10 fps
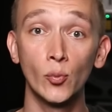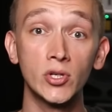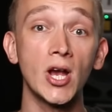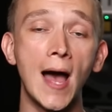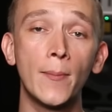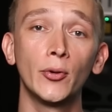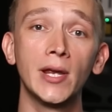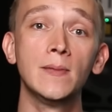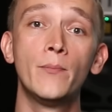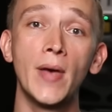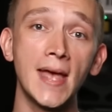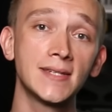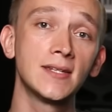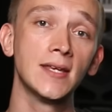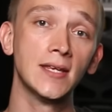which operate
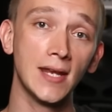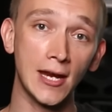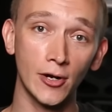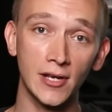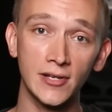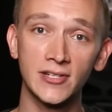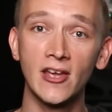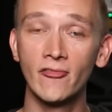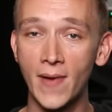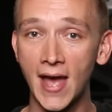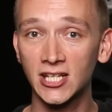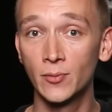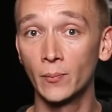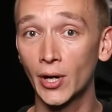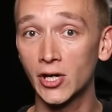best in areas of
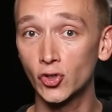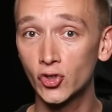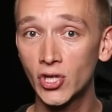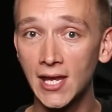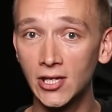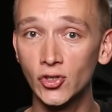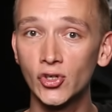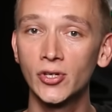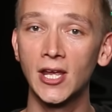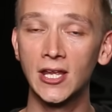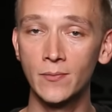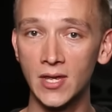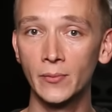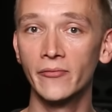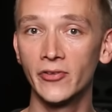maximum pressure change range, and
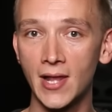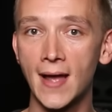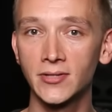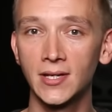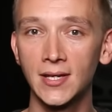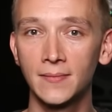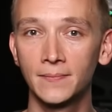minimum velocity.